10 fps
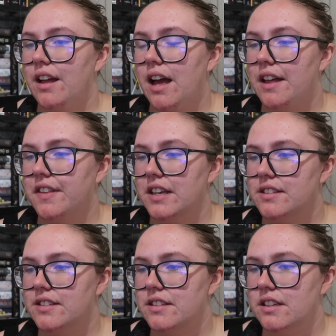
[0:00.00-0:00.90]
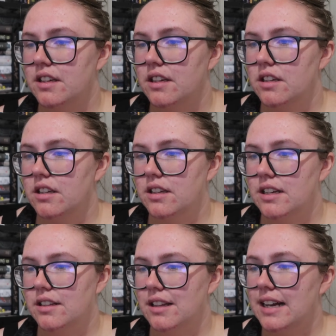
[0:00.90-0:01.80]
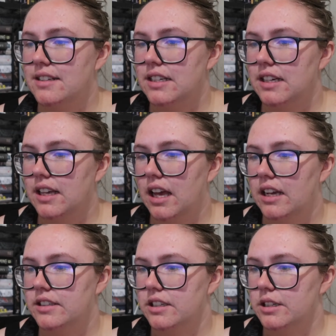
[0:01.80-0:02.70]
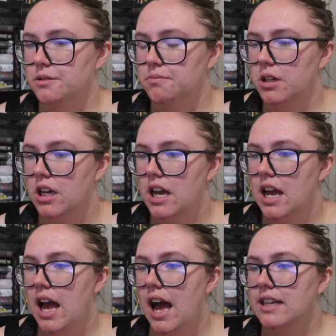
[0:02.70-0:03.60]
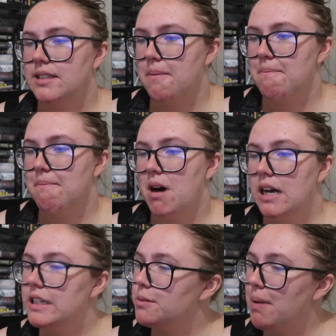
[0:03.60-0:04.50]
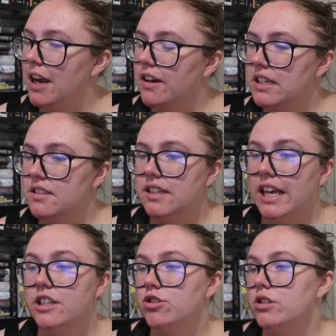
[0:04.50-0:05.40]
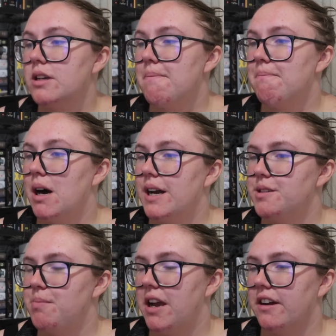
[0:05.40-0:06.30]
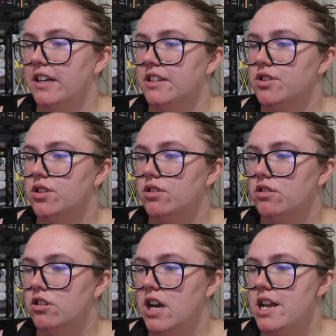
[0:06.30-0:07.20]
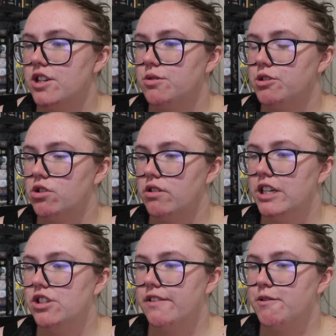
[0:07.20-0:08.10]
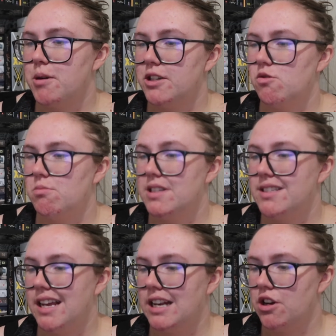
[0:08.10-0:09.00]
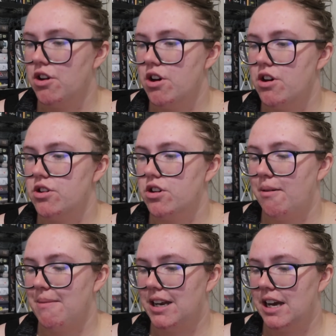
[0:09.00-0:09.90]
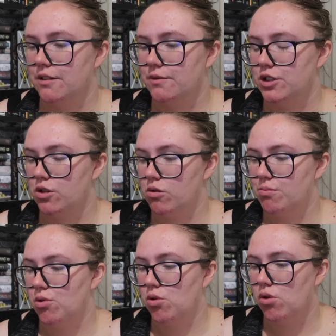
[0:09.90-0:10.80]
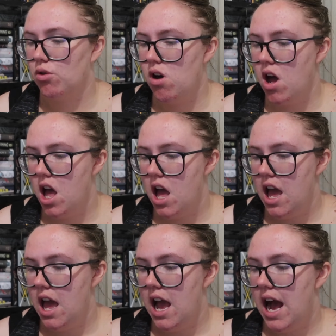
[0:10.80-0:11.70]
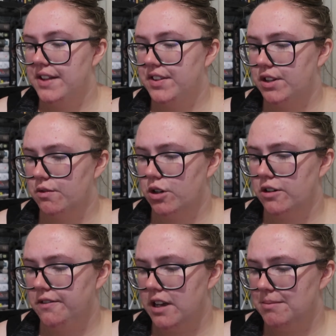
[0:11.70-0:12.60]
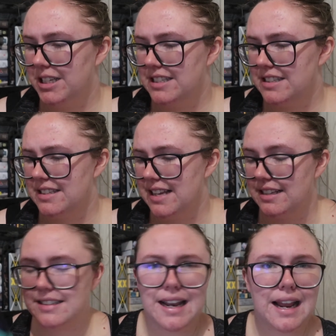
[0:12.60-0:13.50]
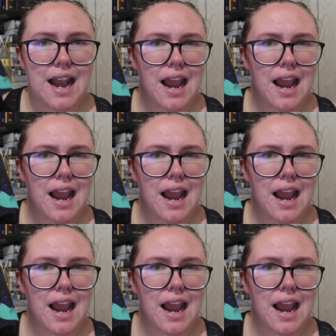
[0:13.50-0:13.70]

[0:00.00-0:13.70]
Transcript: this galactic kingdom has mind pairings, kindred mind pairings, created to ensure each and every person will be seen and heard no matter how rich or poor. And then the royal family is assassinated.